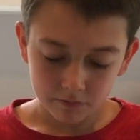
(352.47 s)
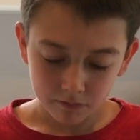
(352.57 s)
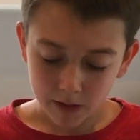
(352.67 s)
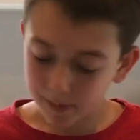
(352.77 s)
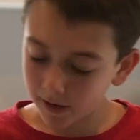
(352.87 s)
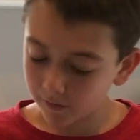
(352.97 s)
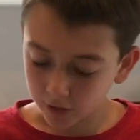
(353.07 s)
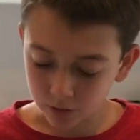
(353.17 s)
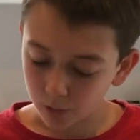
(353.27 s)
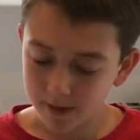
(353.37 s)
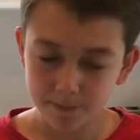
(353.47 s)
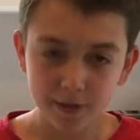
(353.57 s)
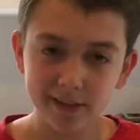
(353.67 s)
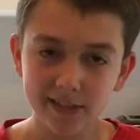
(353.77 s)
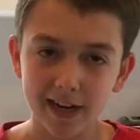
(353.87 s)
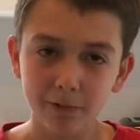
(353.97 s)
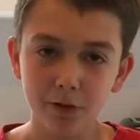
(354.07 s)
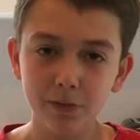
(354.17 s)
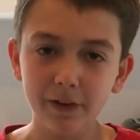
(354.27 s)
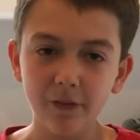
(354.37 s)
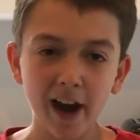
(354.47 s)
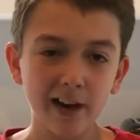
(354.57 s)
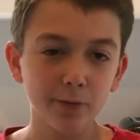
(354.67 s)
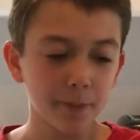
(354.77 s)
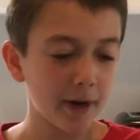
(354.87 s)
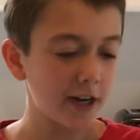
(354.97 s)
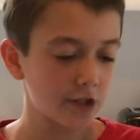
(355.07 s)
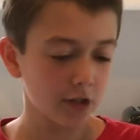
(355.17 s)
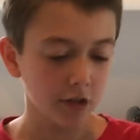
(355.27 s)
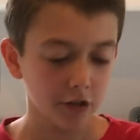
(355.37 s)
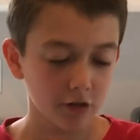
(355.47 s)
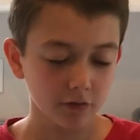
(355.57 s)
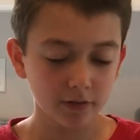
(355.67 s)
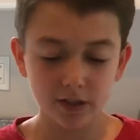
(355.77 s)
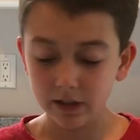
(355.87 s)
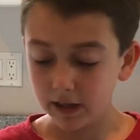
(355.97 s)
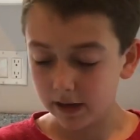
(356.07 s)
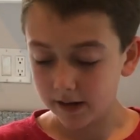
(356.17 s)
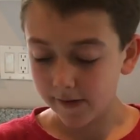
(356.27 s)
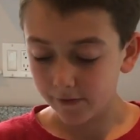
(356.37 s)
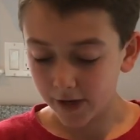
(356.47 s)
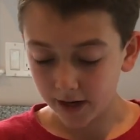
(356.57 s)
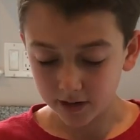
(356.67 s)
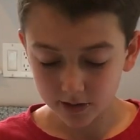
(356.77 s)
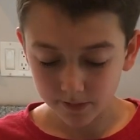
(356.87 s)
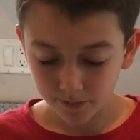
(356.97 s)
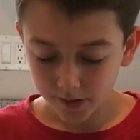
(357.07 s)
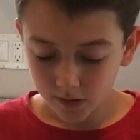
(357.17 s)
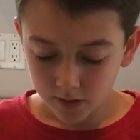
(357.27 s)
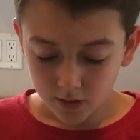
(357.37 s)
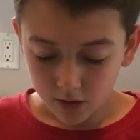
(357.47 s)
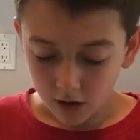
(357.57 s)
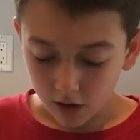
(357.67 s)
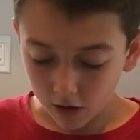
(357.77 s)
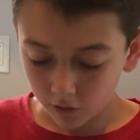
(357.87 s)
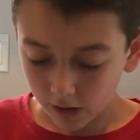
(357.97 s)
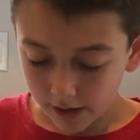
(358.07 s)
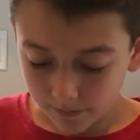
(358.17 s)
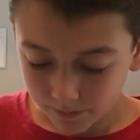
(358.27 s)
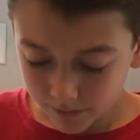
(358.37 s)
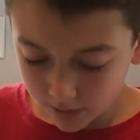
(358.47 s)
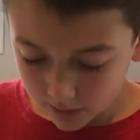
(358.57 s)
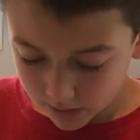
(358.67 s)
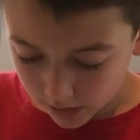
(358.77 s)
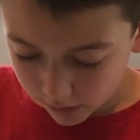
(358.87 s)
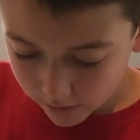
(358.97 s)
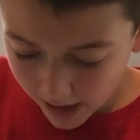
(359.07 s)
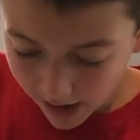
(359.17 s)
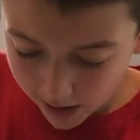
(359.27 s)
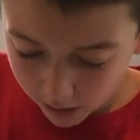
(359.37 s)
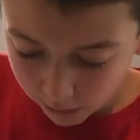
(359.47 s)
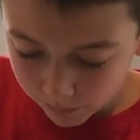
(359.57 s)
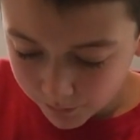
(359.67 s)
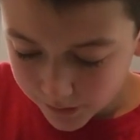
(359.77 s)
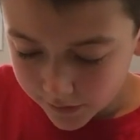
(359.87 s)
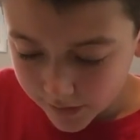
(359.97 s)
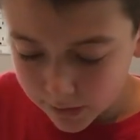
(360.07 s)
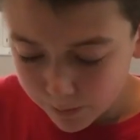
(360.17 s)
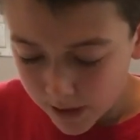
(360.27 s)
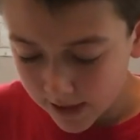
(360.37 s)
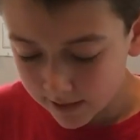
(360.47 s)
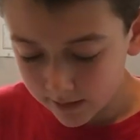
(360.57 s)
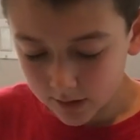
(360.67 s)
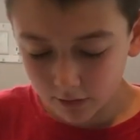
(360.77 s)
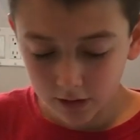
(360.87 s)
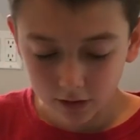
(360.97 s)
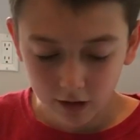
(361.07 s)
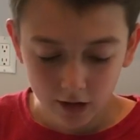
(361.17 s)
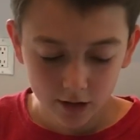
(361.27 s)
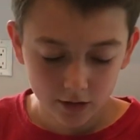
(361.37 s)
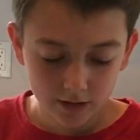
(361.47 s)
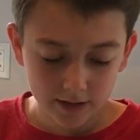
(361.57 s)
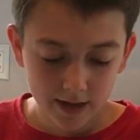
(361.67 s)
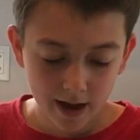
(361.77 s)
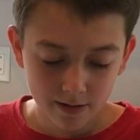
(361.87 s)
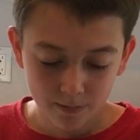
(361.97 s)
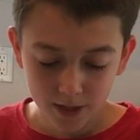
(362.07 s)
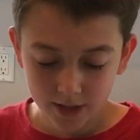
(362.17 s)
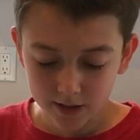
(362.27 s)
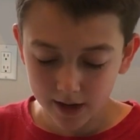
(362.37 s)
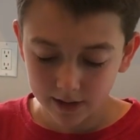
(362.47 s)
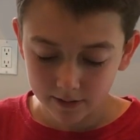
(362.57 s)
Maybe if there's one piece that would be fine, but make sure you don't see any of this. All right, so now this pit is a little harder to get because I